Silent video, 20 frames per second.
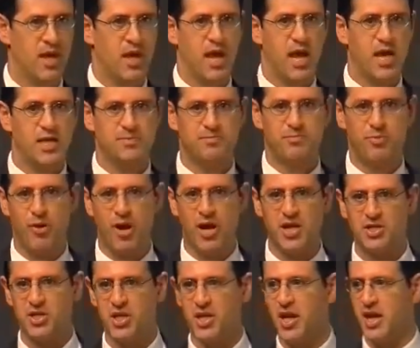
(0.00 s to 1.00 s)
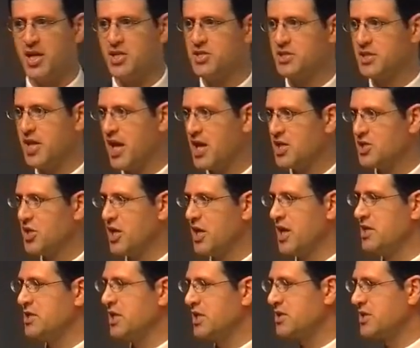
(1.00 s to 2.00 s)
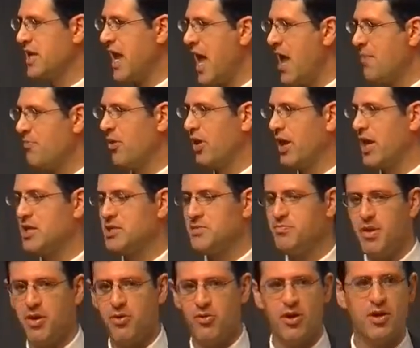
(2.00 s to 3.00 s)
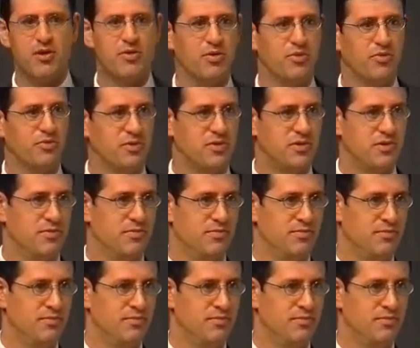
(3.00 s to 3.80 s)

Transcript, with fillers: He's preaching, He's teaching, His example, His miracles.